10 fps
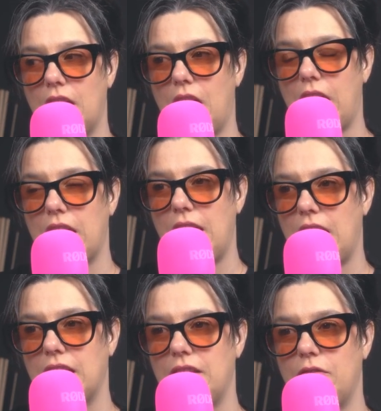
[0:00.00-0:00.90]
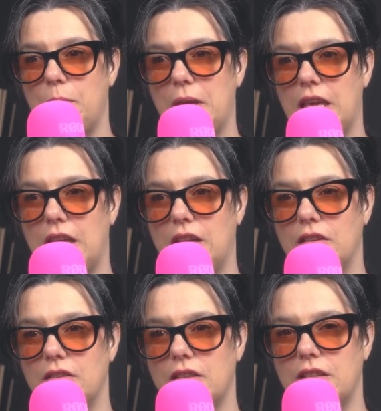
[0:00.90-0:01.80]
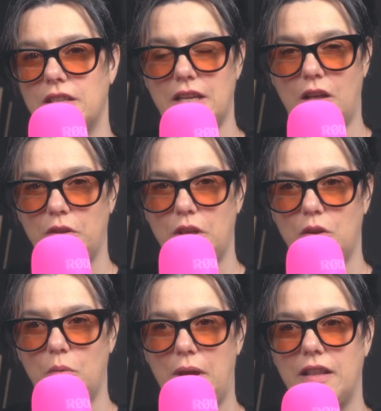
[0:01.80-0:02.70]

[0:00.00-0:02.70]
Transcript: I can't even begin to tell you.